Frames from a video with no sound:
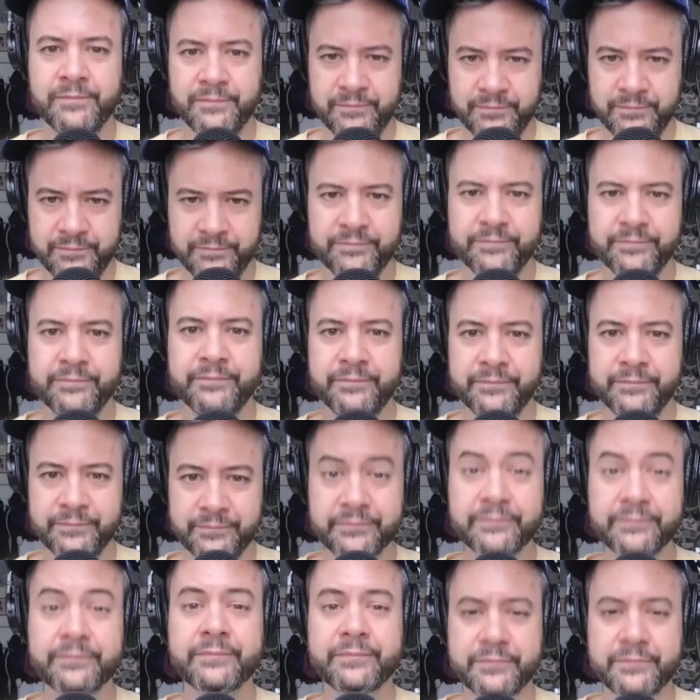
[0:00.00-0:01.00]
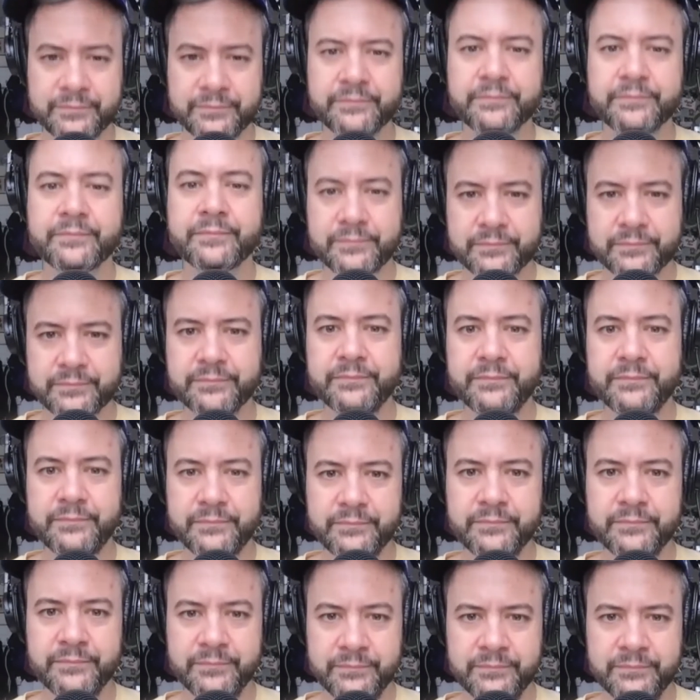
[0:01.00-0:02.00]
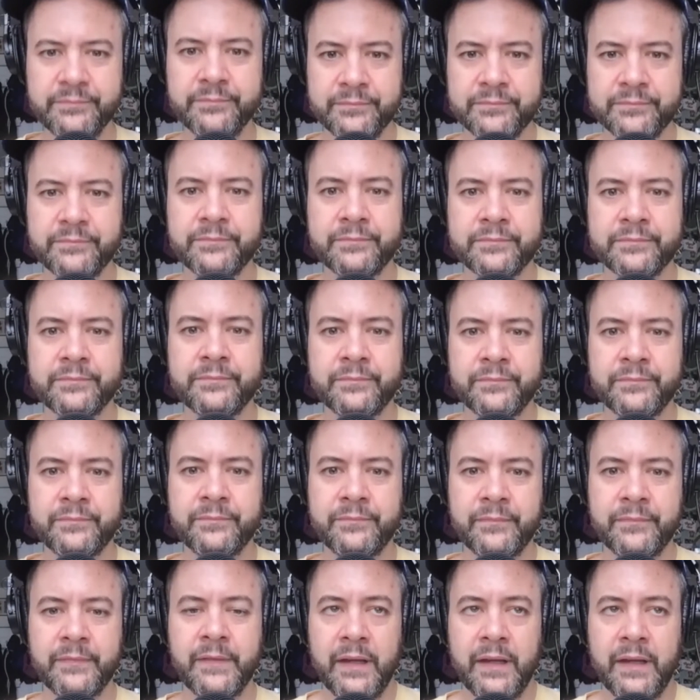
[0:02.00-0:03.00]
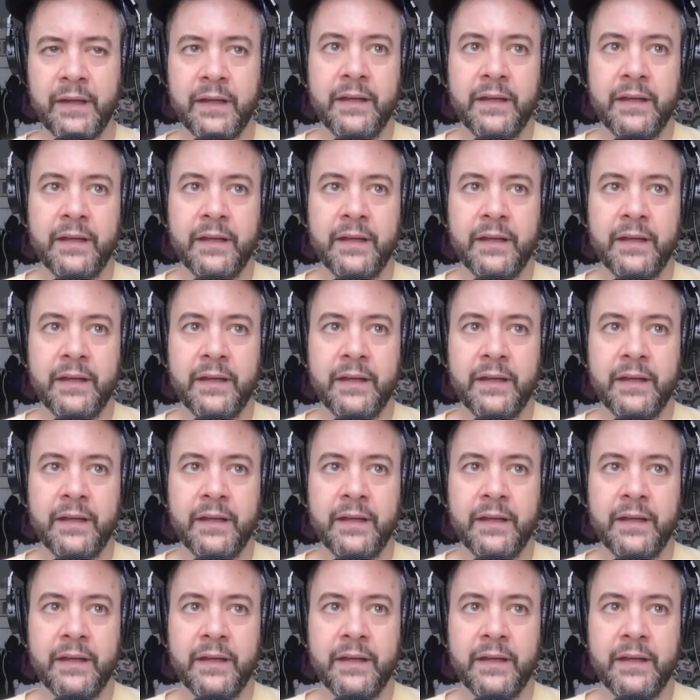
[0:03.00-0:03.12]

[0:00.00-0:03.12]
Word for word: has changed and the audience feels it, you know. What